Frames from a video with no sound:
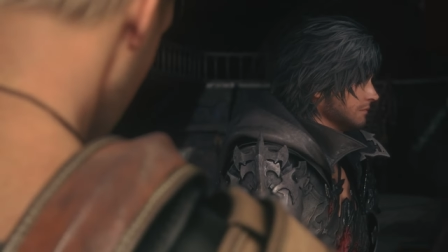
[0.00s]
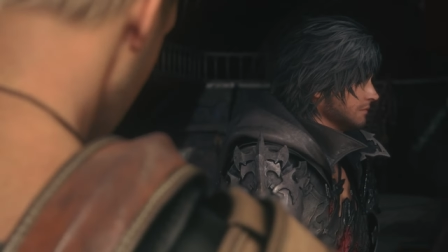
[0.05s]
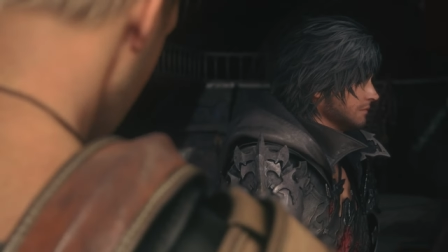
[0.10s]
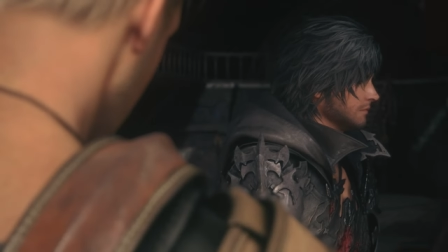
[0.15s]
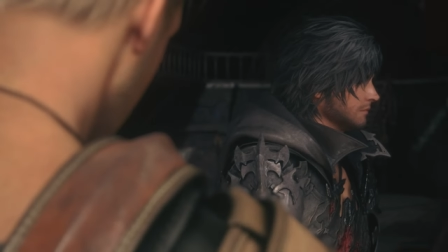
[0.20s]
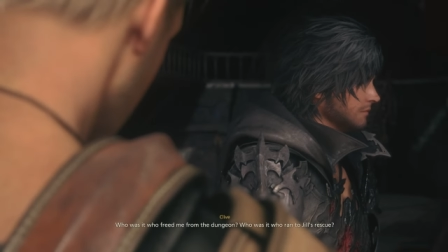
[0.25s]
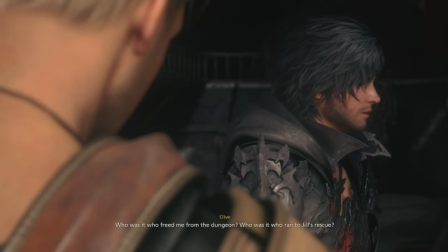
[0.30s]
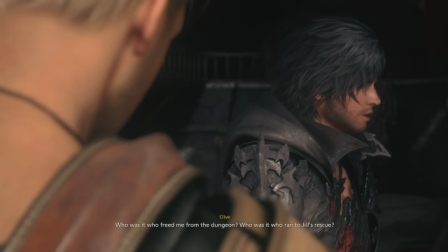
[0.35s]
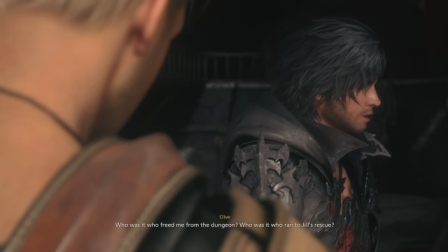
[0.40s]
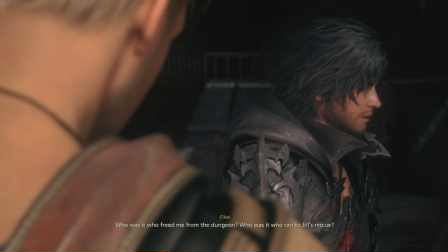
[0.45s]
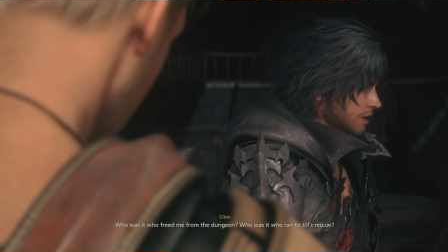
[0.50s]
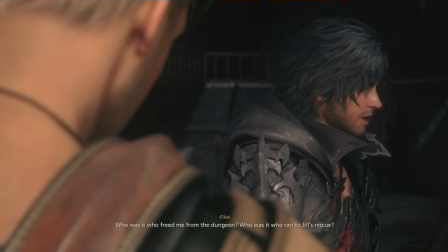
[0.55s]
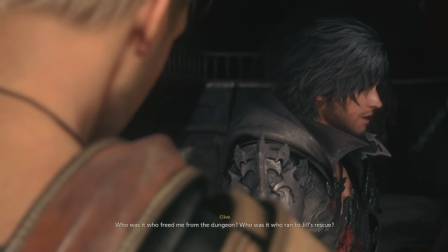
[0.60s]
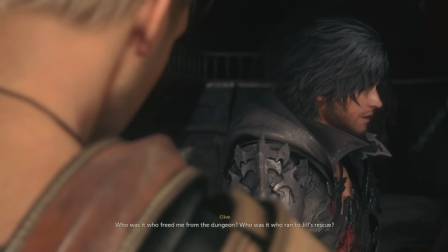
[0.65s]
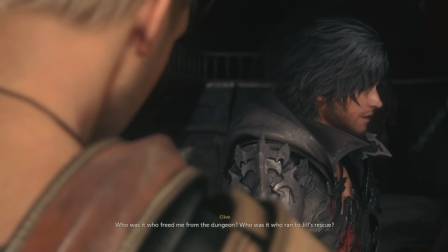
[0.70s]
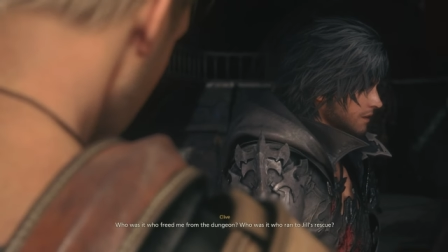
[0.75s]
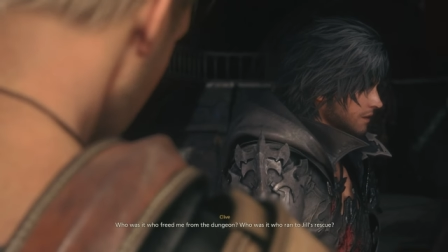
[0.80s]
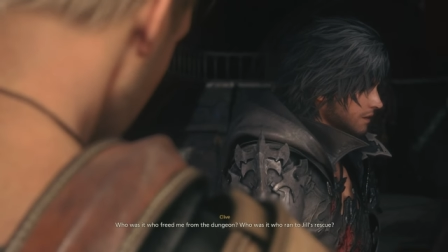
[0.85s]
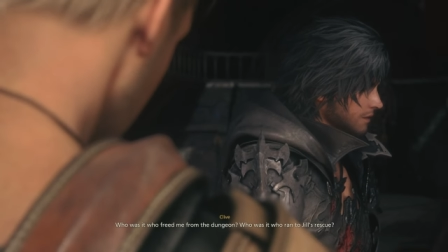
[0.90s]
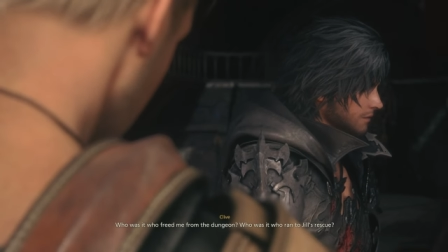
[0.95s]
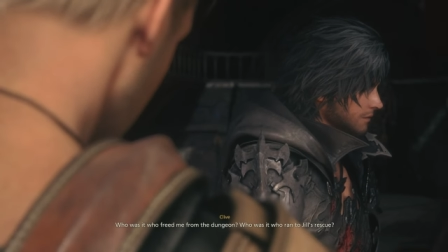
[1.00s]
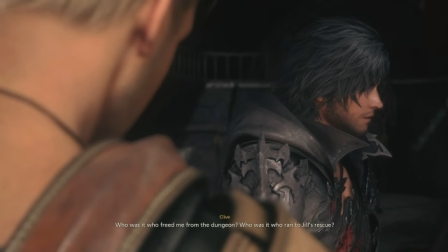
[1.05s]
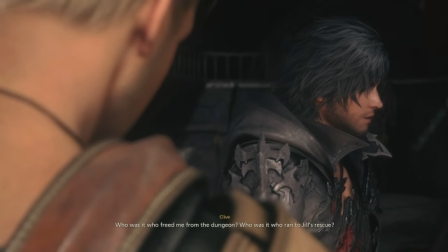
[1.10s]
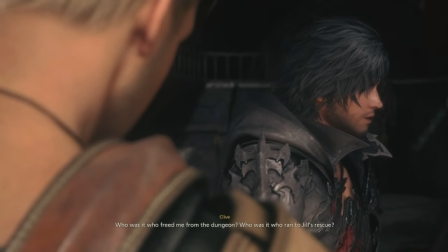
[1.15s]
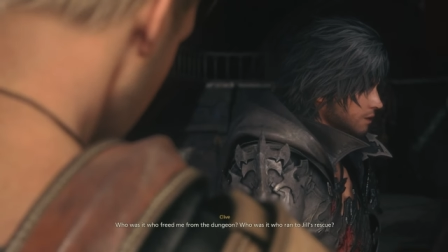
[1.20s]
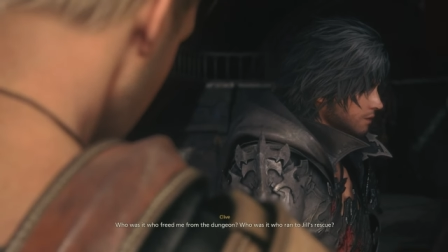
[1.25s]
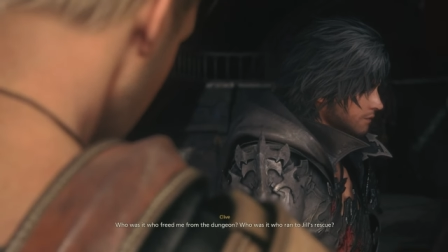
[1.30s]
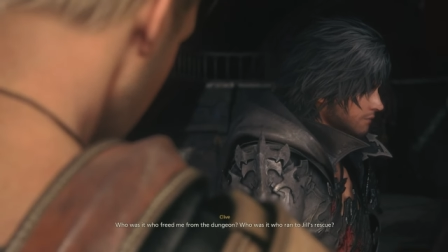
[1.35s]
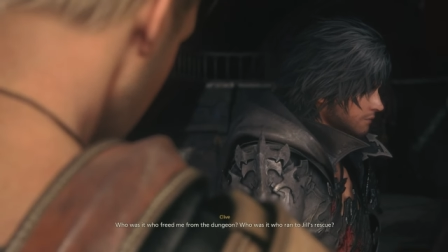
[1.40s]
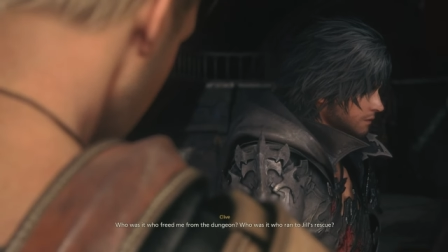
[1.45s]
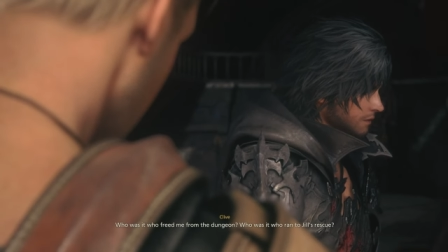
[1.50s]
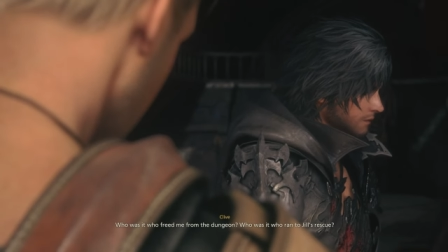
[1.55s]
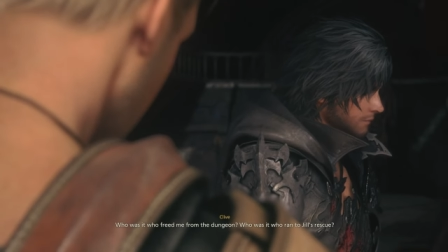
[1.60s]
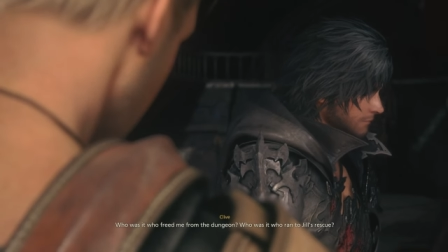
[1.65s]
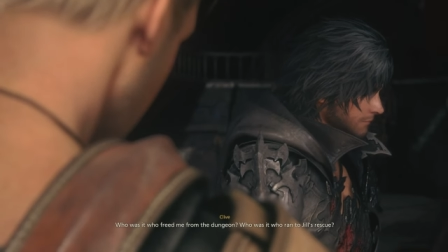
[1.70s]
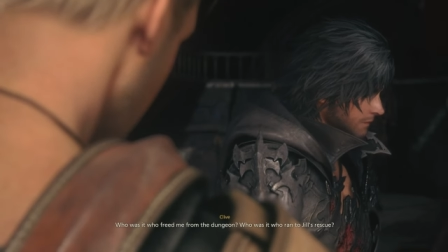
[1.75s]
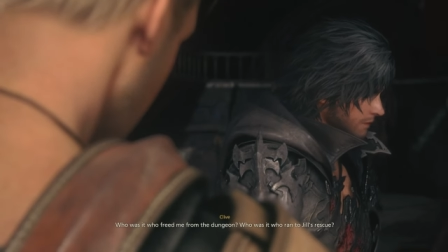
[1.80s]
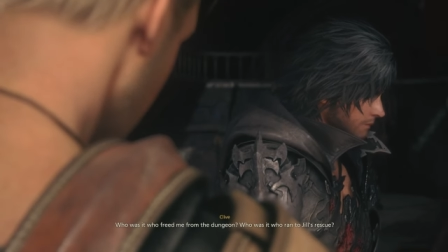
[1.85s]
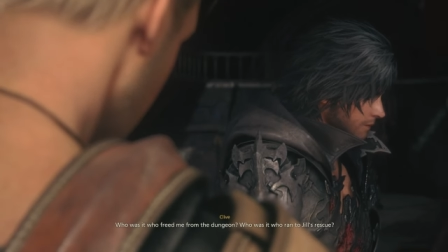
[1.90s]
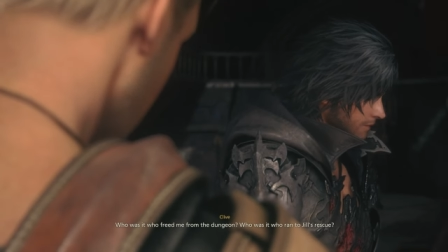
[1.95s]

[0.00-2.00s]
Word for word: Who was it who freed me from the